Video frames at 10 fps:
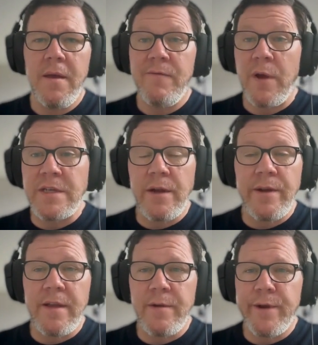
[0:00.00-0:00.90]
Very
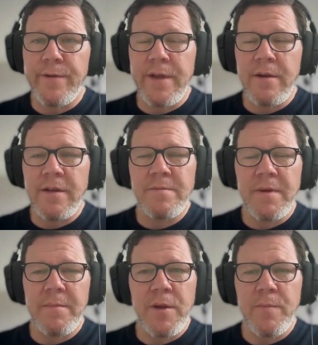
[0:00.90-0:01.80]
exciting career there. I
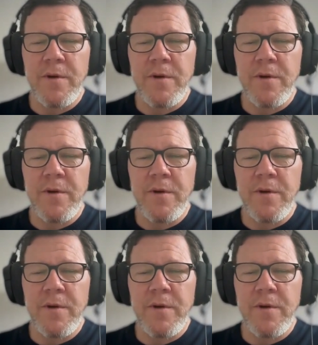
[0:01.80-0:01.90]
spent the better